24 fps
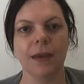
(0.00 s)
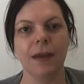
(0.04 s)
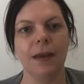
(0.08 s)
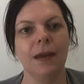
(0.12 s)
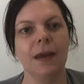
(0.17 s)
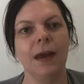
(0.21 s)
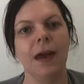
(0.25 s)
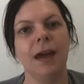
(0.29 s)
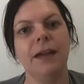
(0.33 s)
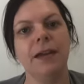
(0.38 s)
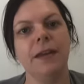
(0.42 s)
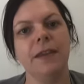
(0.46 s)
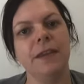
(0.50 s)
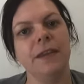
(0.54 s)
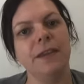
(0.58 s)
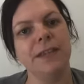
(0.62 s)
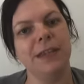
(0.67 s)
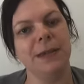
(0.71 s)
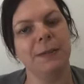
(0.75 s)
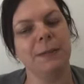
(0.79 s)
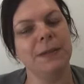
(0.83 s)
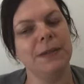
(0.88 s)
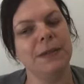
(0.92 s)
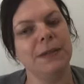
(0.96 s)
Another
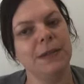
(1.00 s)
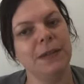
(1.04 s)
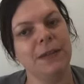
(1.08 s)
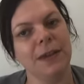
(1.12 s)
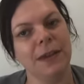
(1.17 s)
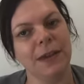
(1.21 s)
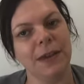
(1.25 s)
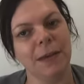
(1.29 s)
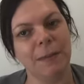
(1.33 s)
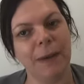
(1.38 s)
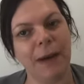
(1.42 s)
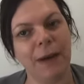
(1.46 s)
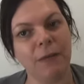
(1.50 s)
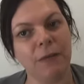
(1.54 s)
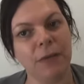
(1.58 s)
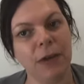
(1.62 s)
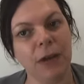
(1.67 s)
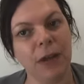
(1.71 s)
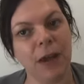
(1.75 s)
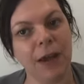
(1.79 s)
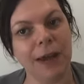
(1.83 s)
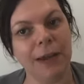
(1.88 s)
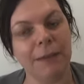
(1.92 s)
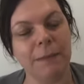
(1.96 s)
tip is to think about
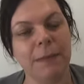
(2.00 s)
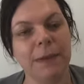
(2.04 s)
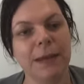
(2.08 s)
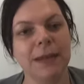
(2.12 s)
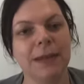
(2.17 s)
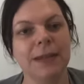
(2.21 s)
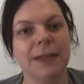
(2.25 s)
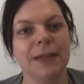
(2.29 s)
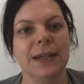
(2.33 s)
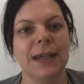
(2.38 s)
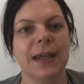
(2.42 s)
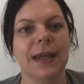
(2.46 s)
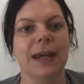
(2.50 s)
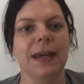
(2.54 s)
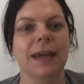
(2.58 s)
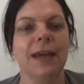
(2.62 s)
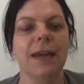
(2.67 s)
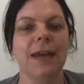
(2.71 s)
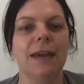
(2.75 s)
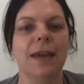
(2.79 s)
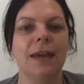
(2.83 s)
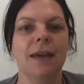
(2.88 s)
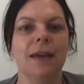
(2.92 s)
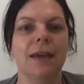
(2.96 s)
reliability.
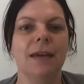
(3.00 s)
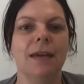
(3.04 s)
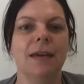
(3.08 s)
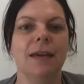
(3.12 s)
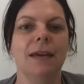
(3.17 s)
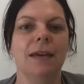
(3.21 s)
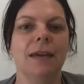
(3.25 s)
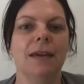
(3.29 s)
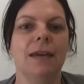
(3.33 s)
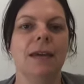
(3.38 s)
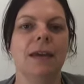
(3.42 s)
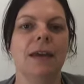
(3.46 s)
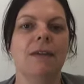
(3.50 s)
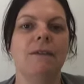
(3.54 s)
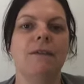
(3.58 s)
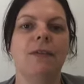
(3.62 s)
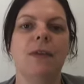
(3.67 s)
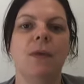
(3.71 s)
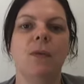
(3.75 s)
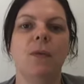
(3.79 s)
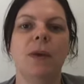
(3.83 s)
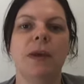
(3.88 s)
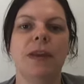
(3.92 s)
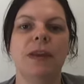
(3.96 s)
If
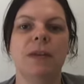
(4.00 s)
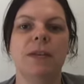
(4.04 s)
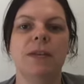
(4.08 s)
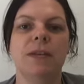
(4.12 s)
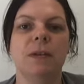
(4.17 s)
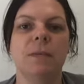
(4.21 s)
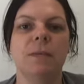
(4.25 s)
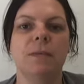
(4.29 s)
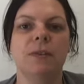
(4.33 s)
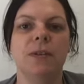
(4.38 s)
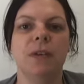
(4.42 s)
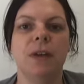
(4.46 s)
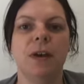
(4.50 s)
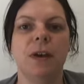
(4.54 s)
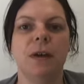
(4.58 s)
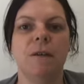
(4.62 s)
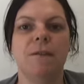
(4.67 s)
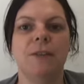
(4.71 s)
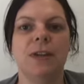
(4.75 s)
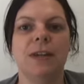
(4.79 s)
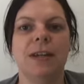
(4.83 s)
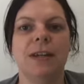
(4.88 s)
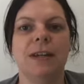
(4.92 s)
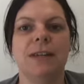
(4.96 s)
the witness
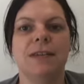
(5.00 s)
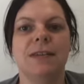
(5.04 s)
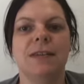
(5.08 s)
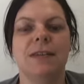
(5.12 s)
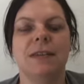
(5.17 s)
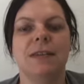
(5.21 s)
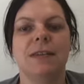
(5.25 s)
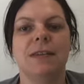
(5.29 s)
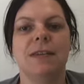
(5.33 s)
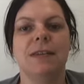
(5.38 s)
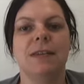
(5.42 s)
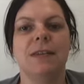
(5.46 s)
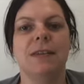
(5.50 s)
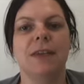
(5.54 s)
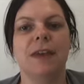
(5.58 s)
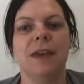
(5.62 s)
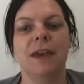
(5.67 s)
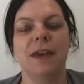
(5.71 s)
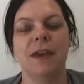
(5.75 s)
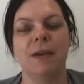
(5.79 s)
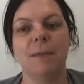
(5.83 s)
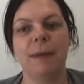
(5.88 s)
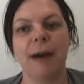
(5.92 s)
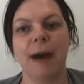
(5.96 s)
observed an incident,
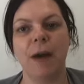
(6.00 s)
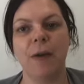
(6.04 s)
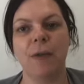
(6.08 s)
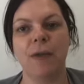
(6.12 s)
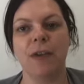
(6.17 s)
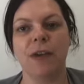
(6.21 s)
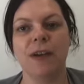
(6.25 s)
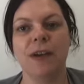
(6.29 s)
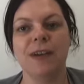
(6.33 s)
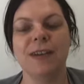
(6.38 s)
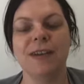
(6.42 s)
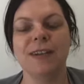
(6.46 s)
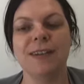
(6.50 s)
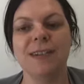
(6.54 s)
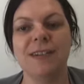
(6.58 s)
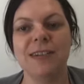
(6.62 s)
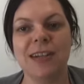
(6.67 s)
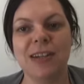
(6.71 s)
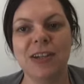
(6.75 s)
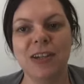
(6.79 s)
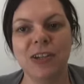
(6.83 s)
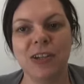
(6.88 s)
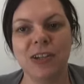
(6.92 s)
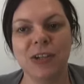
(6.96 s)
think about the
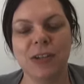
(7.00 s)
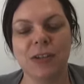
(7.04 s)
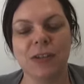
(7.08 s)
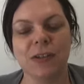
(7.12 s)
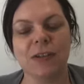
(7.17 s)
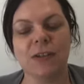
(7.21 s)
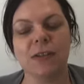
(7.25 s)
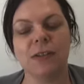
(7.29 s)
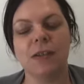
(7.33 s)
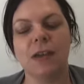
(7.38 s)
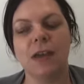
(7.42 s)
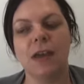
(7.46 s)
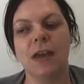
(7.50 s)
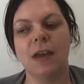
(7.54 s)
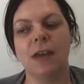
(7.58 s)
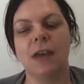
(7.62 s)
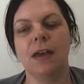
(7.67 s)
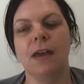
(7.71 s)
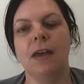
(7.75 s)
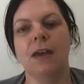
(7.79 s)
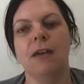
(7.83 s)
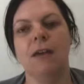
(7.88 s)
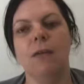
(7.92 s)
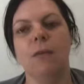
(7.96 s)
conditions.
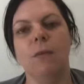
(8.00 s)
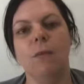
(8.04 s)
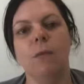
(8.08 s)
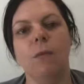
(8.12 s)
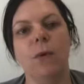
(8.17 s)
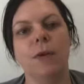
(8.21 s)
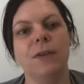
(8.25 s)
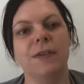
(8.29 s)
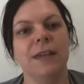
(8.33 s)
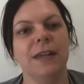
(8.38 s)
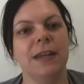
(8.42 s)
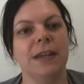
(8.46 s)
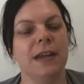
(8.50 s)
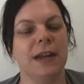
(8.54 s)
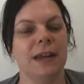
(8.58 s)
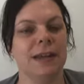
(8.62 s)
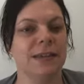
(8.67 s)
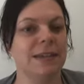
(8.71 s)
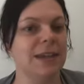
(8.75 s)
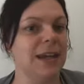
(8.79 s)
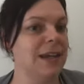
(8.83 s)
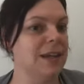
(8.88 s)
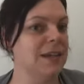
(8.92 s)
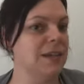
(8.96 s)
Was
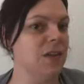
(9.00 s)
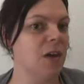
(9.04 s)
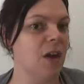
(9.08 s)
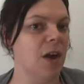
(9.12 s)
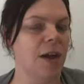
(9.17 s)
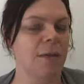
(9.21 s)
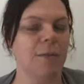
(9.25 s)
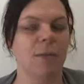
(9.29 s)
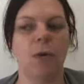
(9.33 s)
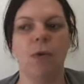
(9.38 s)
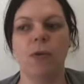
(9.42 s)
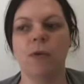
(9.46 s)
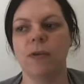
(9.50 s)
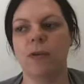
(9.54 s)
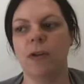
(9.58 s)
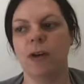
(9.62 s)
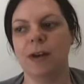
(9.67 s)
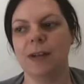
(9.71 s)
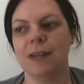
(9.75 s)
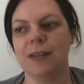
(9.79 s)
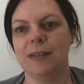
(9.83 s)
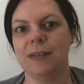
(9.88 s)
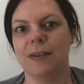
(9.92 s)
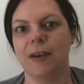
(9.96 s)
it daytime or
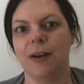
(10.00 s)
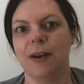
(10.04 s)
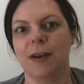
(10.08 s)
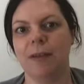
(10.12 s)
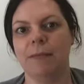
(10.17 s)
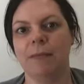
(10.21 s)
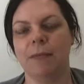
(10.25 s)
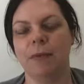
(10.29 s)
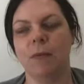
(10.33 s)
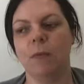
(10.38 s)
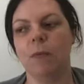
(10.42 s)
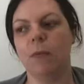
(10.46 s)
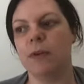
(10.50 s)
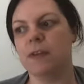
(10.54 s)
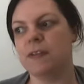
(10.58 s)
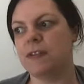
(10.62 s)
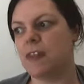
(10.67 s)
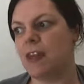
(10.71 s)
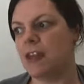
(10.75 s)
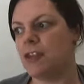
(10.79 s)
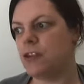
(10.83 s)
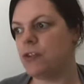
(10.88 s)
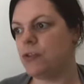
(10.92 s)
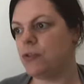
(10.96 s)
nighttime? Was
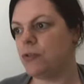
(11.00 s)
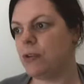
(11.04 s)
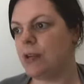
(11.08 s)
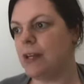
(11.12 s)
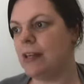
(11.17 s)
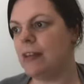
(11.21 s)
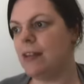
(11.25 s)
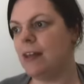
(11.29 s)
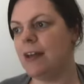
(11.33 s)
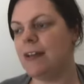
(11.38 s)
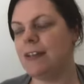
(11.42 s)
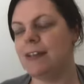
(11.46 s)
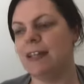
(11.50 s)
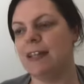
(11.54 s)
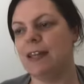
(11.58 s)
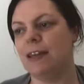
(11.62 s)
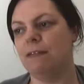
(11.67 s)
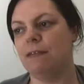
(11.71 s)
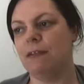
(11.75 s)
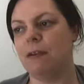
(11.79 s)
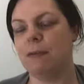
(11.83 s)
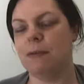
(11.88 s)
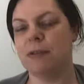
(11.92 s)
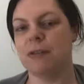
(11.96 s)
there street lighting
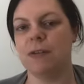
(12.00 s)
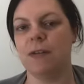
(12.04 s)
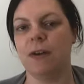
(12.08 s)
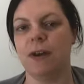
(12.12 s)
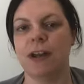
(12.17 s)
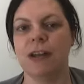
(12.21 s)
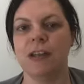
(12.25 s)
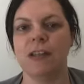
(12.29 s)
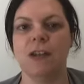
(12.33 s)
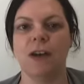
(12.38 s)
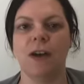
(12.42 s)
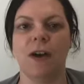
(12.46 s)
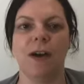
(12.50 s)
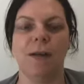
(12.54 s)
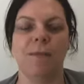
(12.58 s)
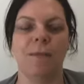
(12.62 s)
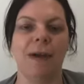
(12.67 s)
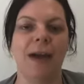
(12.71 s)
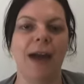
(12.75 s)
if it was nighttime?